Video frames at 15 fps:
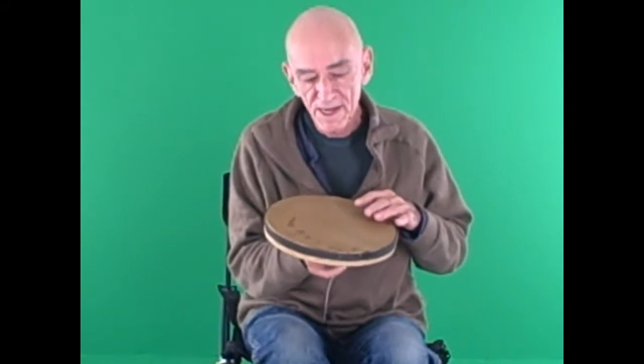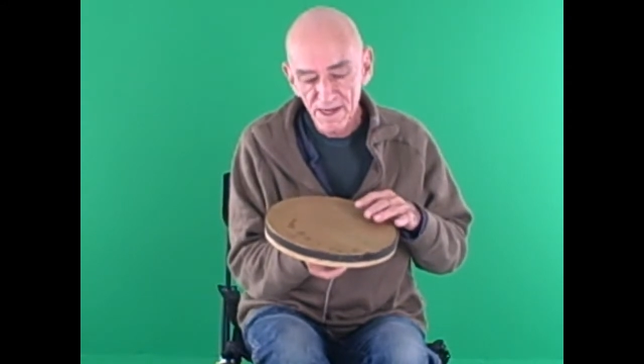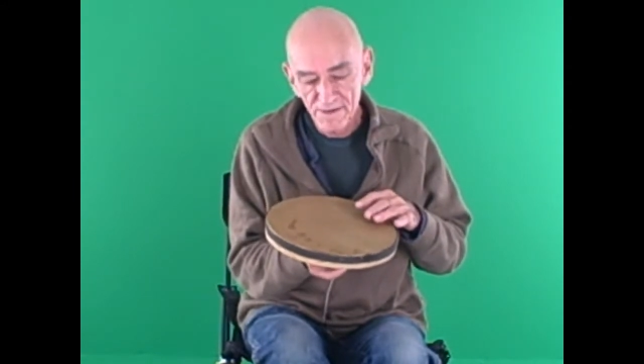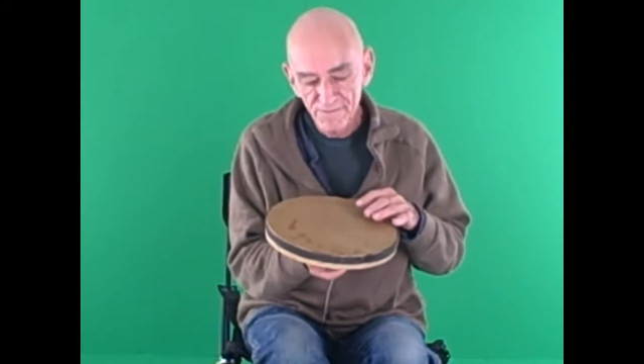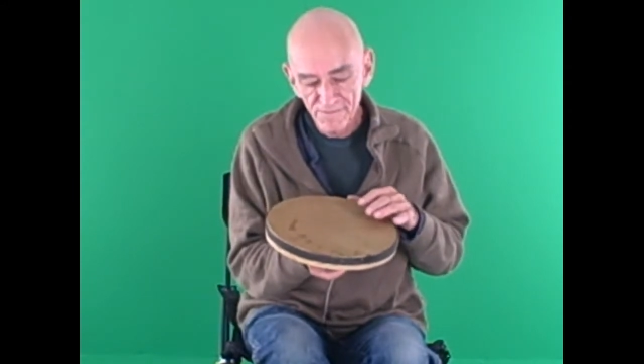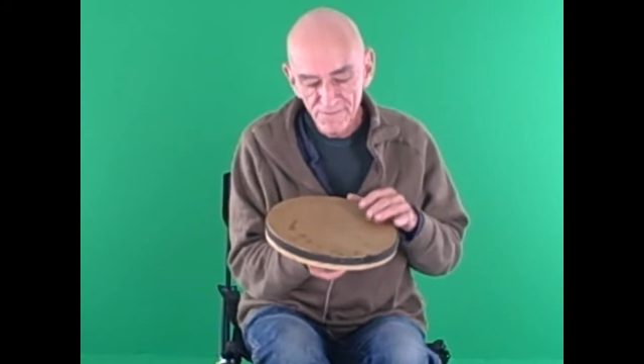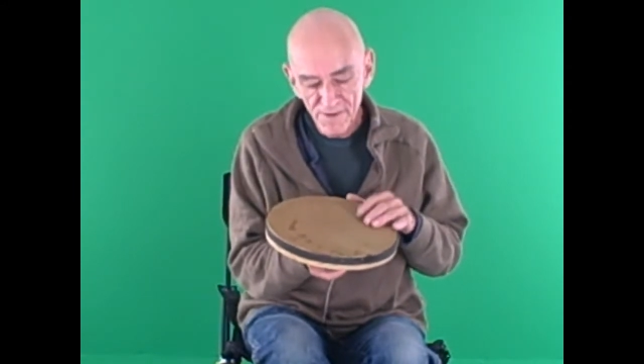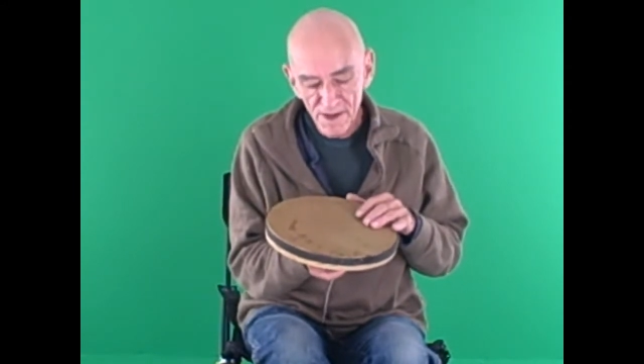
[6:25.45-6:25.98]

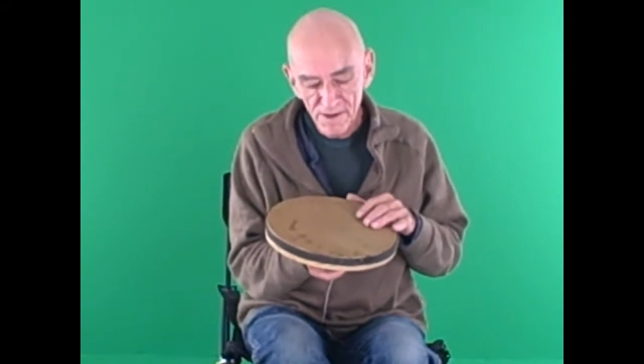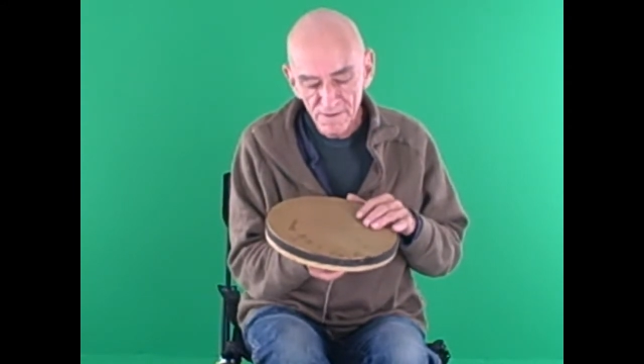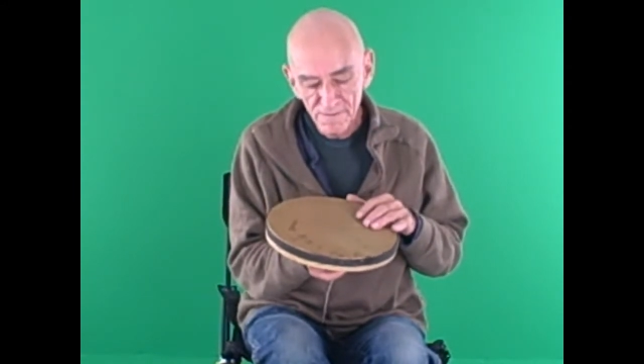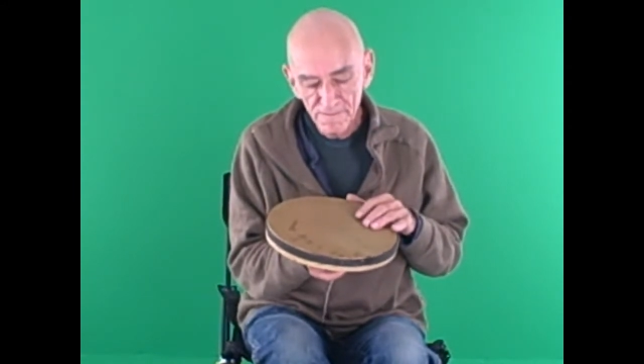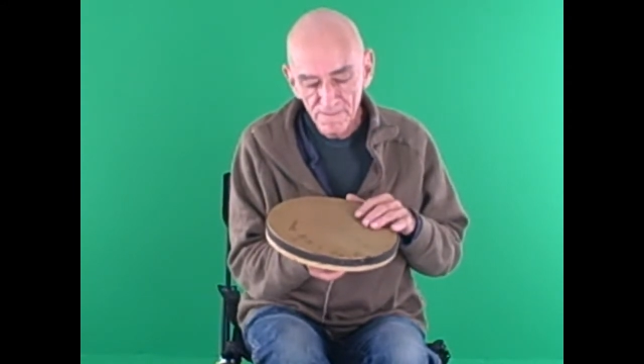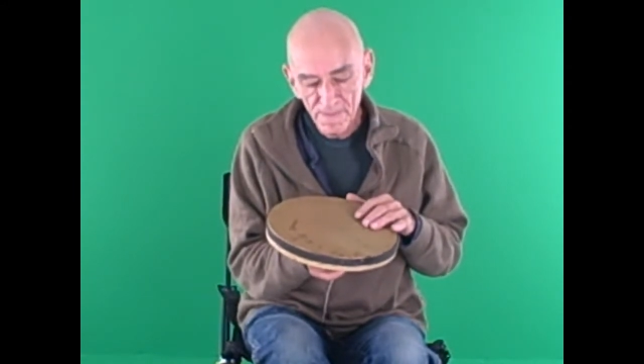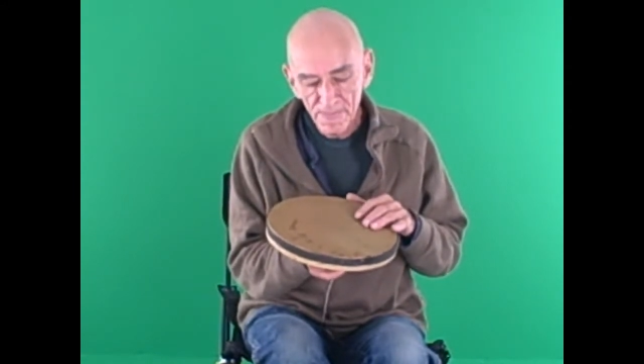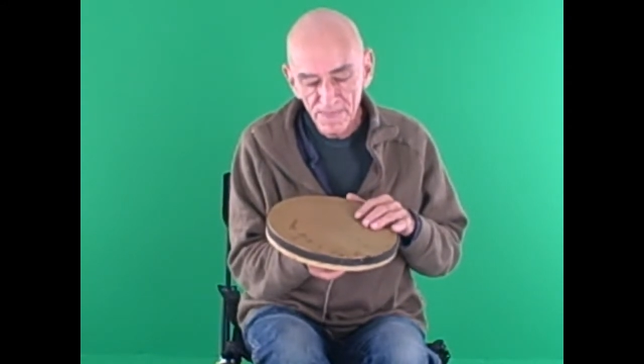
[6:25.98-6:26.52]
and
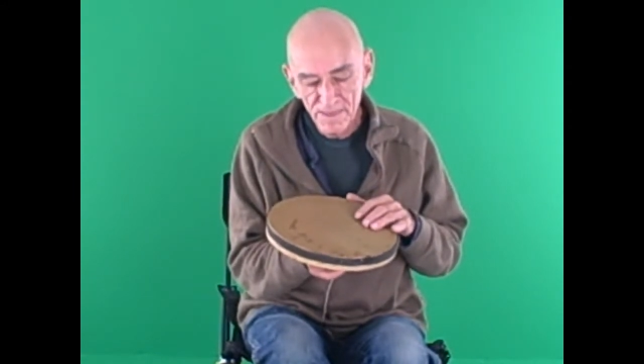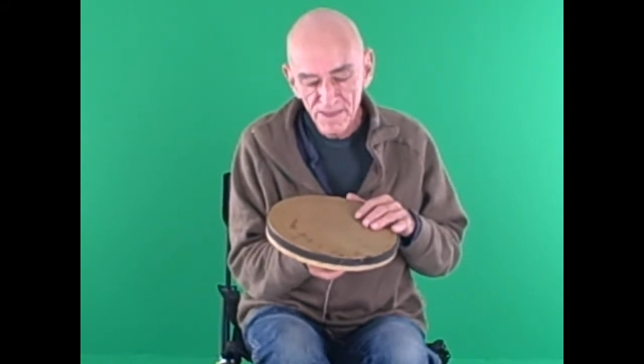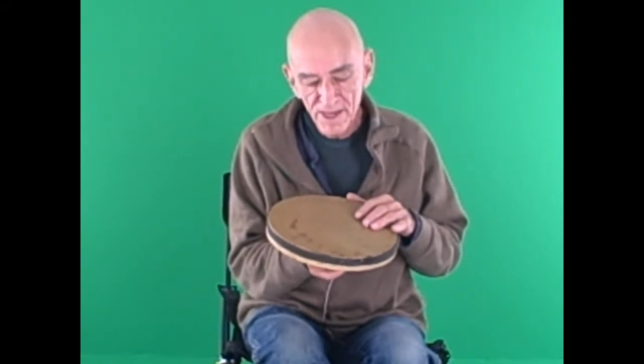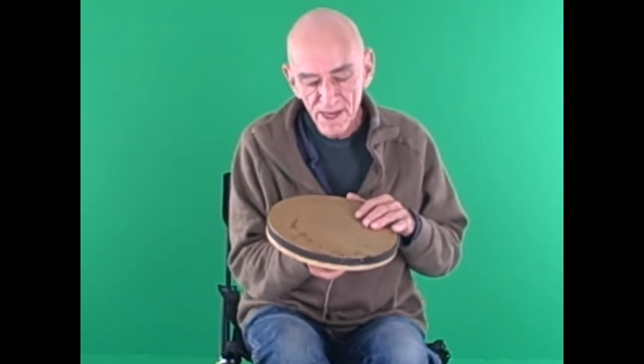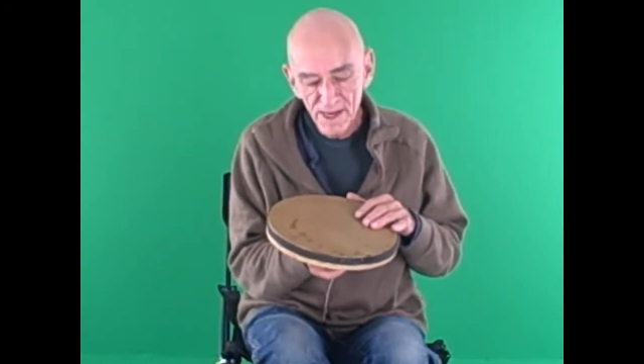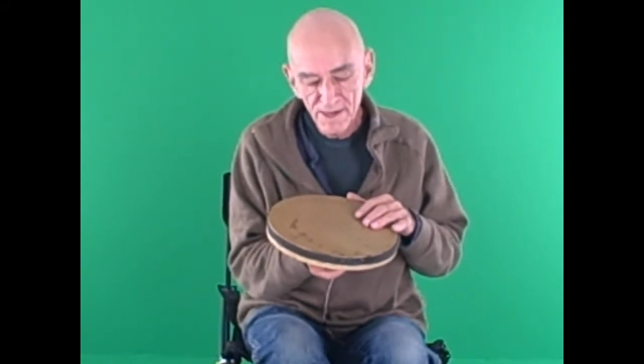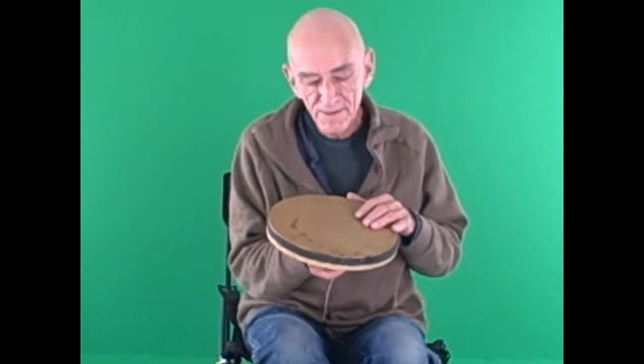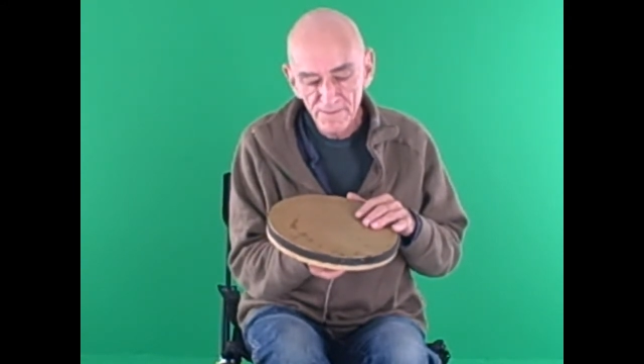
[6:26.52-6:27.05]
found
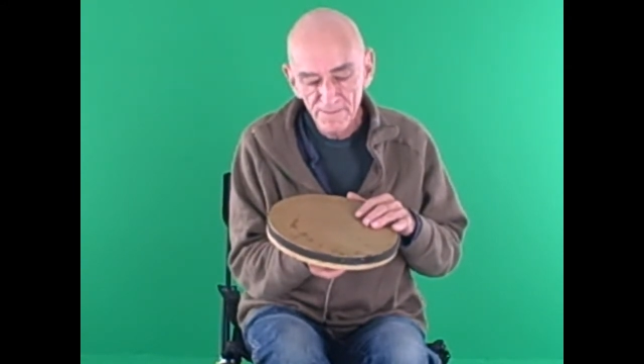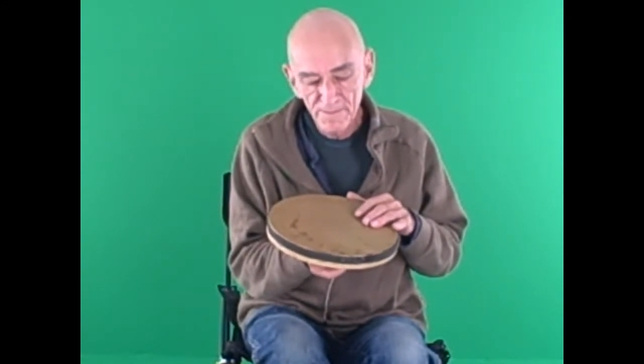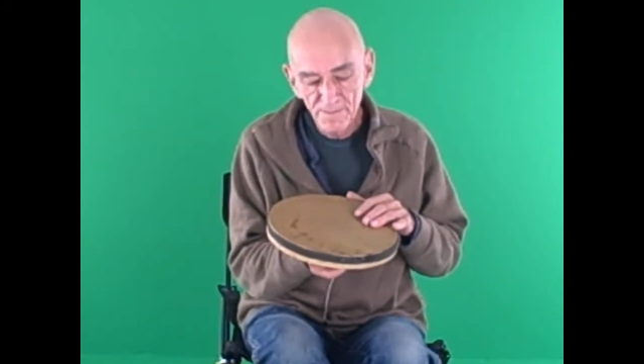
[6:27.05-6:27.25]
that